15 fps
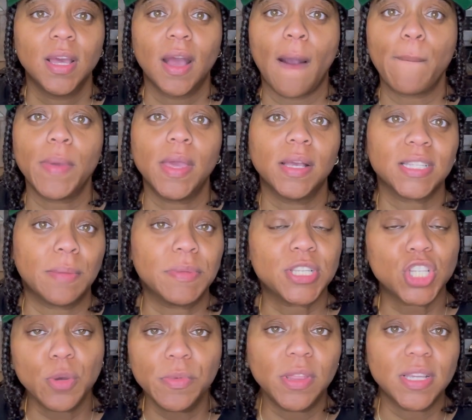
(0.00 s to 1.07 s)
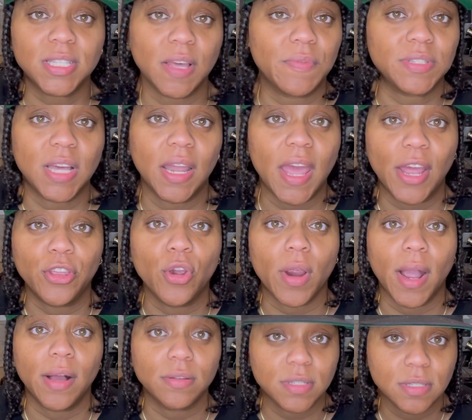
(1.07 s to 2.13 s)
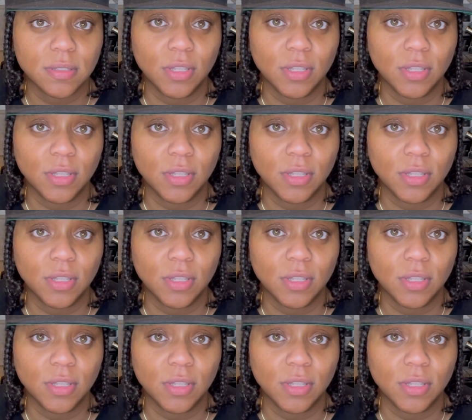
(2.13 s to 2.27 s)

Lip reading: Because I'm assuming this stuff is not at your house.